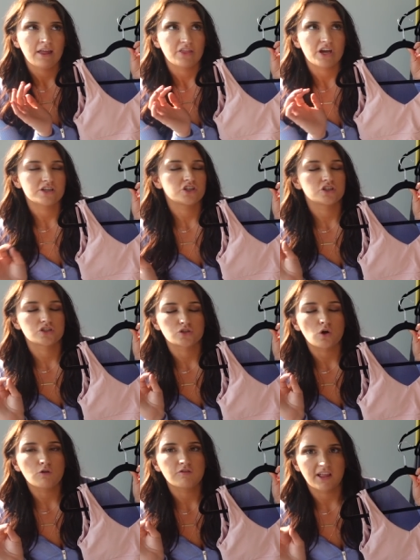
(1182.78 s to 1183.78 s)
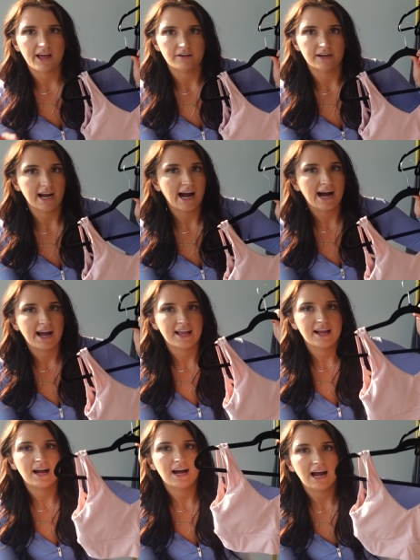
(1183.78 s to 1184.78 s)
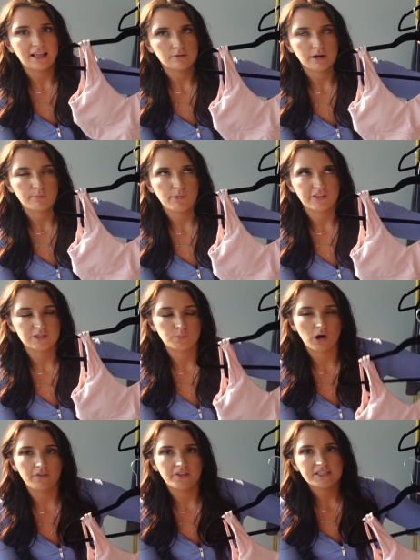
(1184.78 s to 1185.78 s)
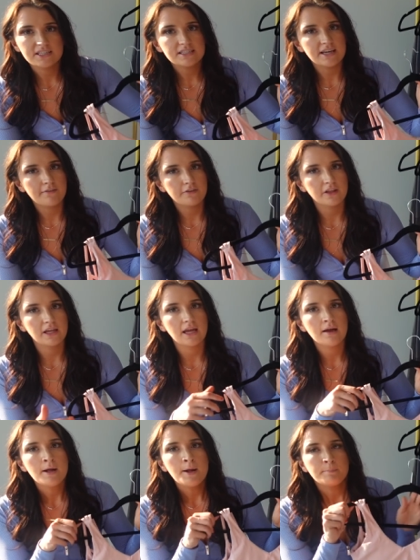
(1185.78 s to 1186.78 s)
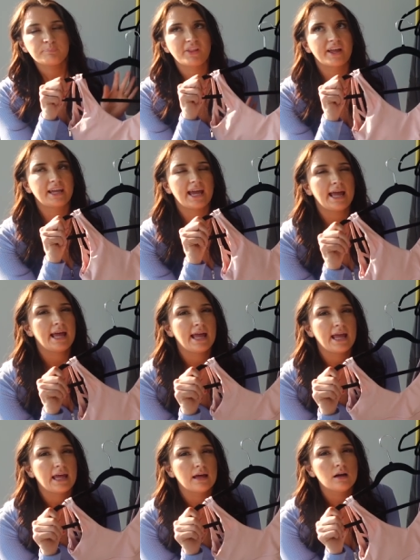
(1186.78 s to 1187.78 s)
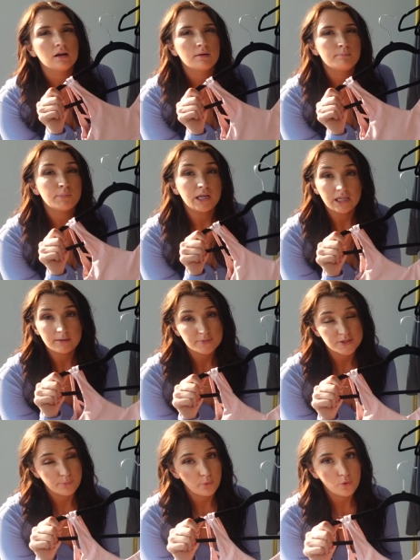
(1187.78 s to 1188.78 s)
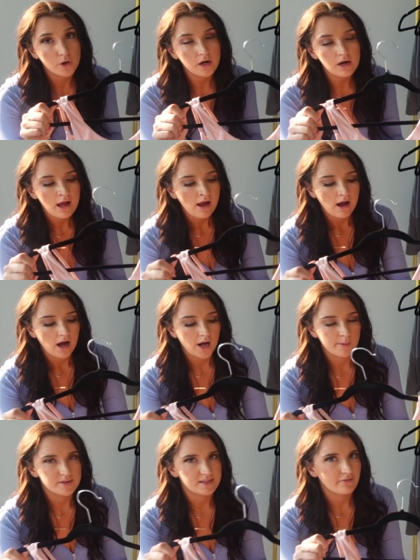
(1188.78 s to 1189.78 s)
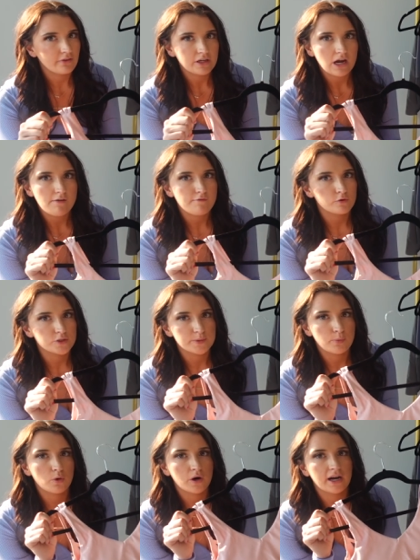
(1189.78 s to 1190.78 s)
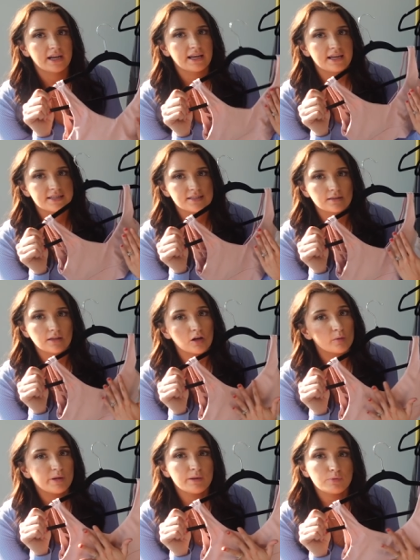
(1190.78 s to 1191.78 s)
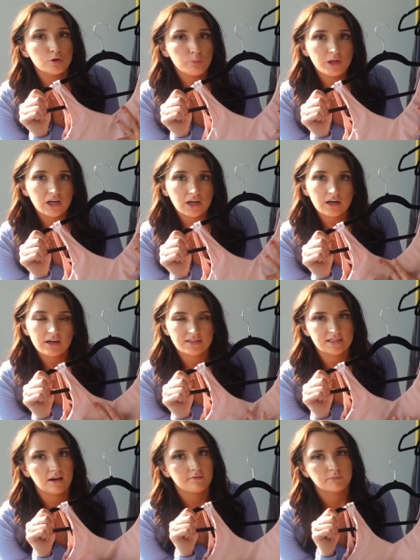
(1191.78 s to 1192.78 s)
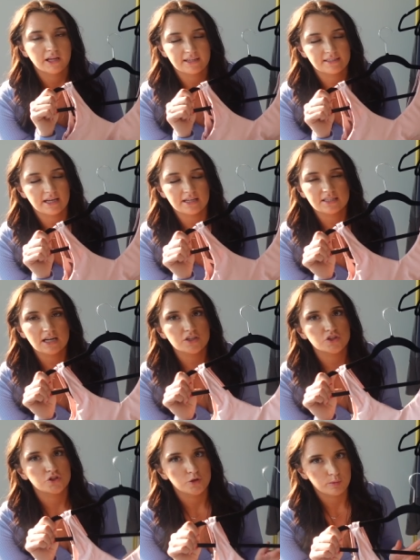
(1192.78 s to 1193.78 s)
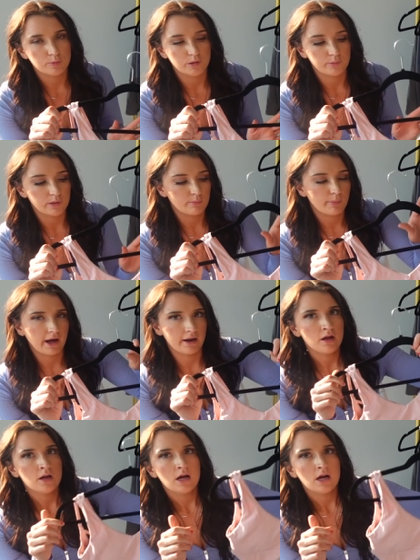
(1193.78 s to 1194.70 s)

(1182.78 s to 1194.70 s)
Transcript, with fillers: that is just so flattering. I highly recommend this bra. This is definitely like a medium support. It's definitely not full support, and it is a little bit boobier. It's not, like I said, it's not super booby, but